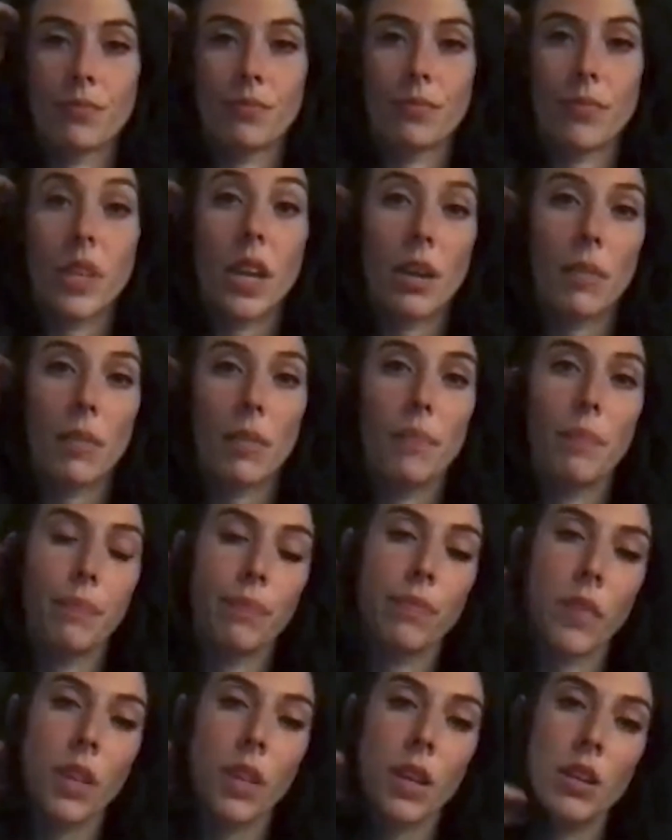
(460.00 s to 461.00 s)
Yeah.
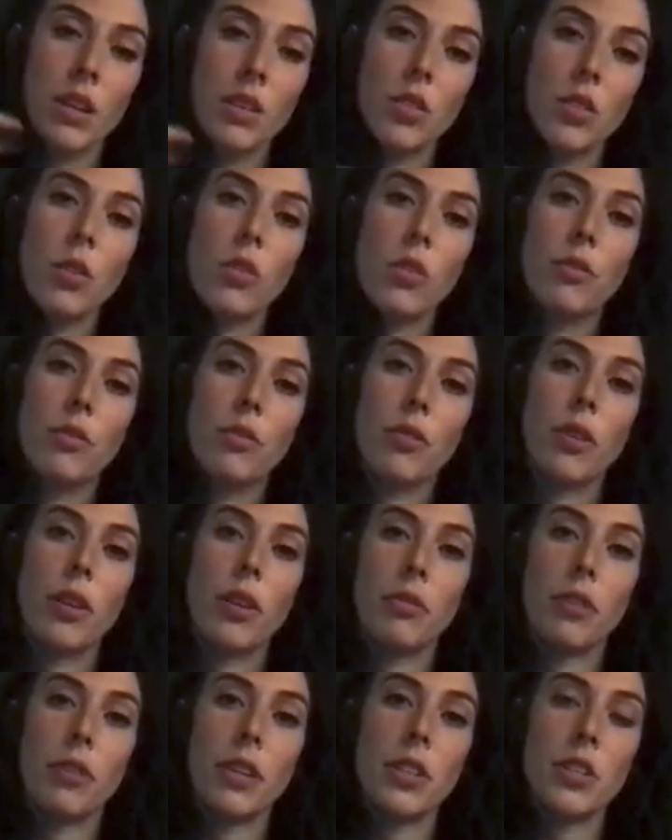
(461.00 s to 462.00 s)
So
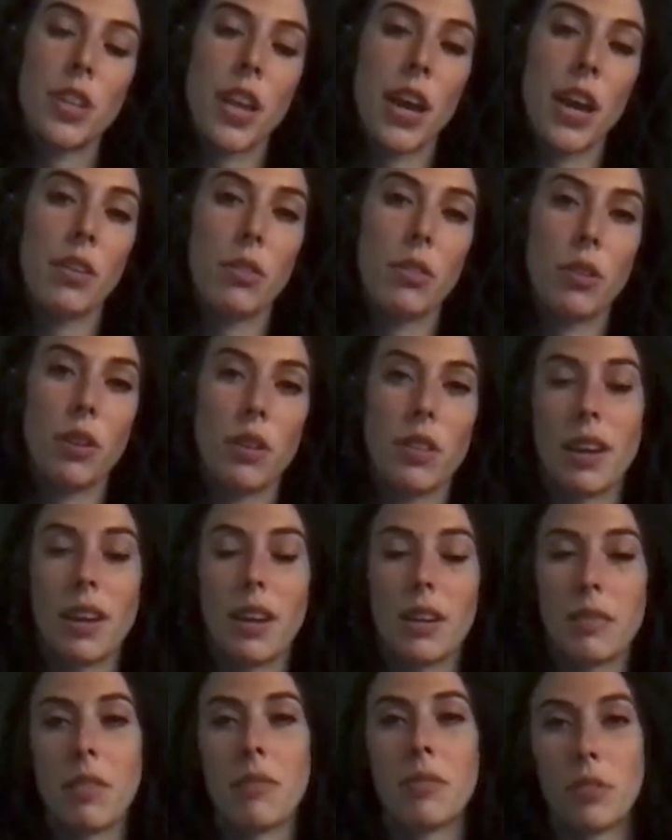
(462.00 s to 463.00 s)
for each category, they kind
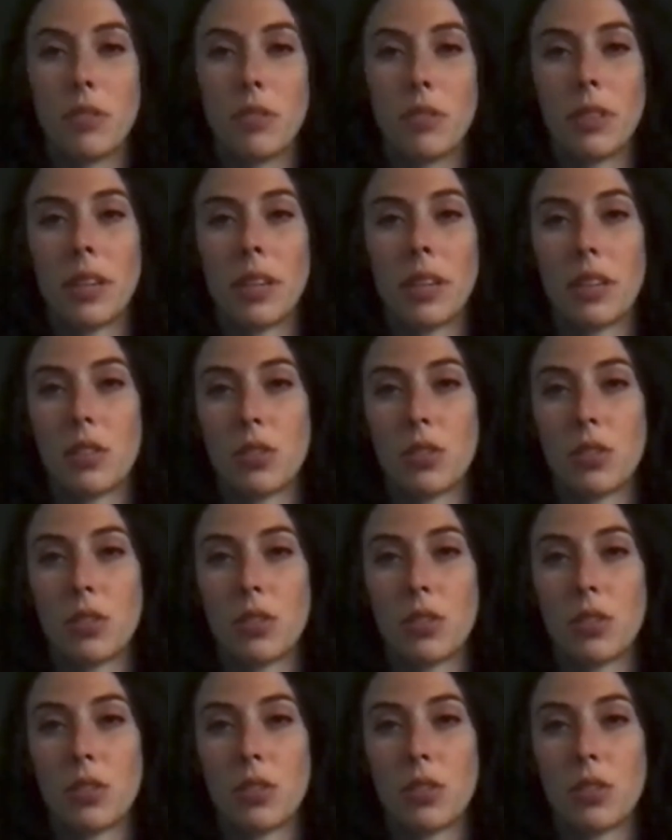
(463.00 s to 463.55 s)
of have different like